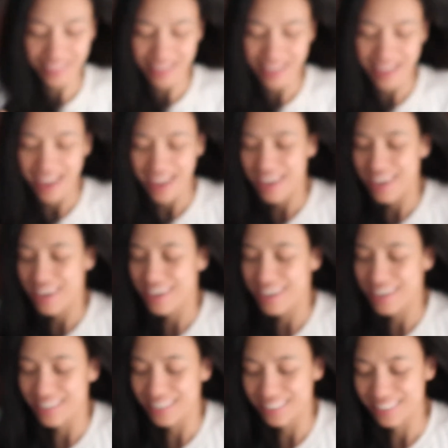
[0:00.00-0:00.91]

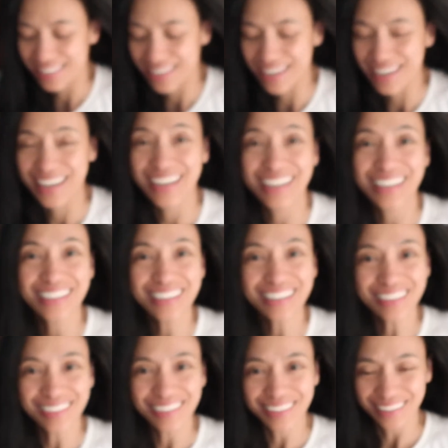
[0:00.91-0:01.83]
Nice, huh?
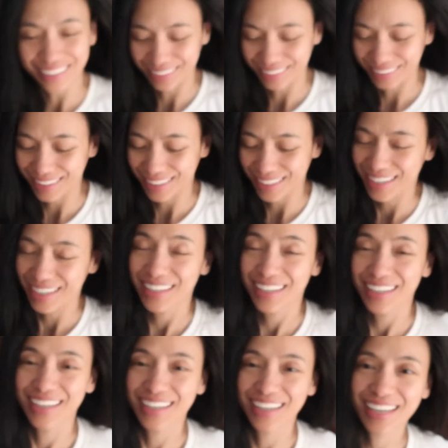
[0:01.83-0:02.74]

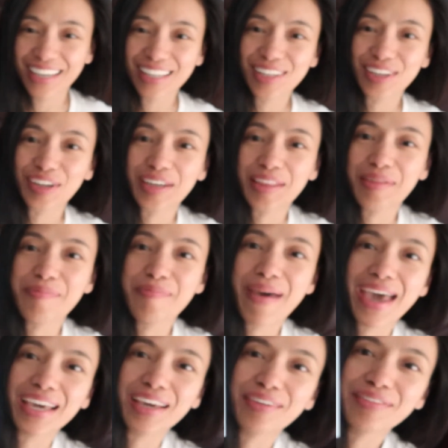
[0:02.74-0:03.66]
And look at the
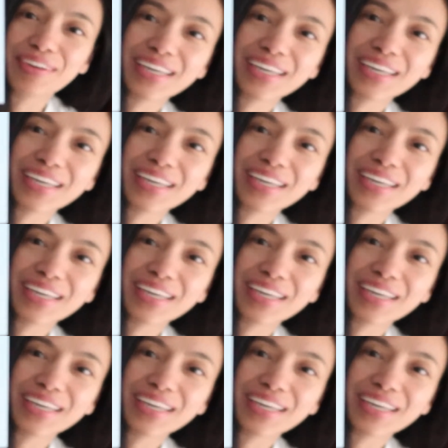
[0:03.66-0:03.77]
back of